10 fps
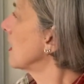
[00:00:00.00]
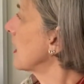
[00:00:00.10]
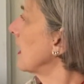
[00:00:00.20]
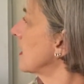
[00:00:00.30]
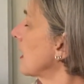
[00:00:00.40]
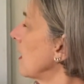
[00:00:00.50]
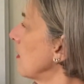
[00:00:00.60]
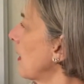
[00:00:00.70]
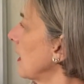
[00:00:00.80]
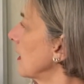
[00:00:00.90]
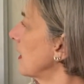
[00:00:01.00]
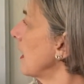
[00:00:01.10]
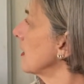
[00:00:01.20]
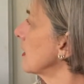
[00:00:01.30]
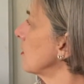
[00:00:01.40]
So let's say you make
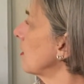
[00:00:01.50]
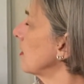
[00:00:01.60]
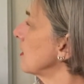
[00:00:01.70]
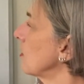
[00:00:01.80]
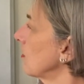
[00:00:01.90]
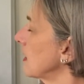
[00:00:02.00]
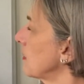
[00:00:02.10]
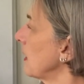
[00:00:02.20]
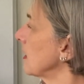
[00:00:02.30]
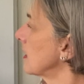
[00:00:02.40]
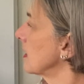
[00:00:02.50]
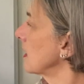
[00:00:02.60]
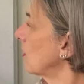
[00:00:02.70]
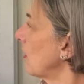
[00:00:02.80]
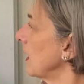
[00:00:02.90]
$1,000, your expenses
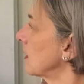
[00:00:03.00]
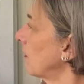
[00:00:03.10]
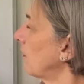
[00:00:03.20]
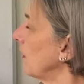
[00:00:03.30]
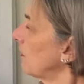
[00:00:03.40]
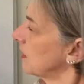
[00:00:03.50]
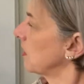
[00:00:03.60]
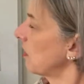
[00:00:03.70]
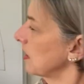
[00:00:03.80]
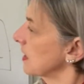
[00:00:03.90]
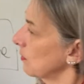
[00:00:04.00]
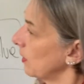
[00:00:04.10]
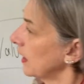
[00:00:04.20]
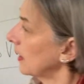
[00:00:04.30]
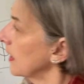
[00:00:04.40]
equate to $50 a week,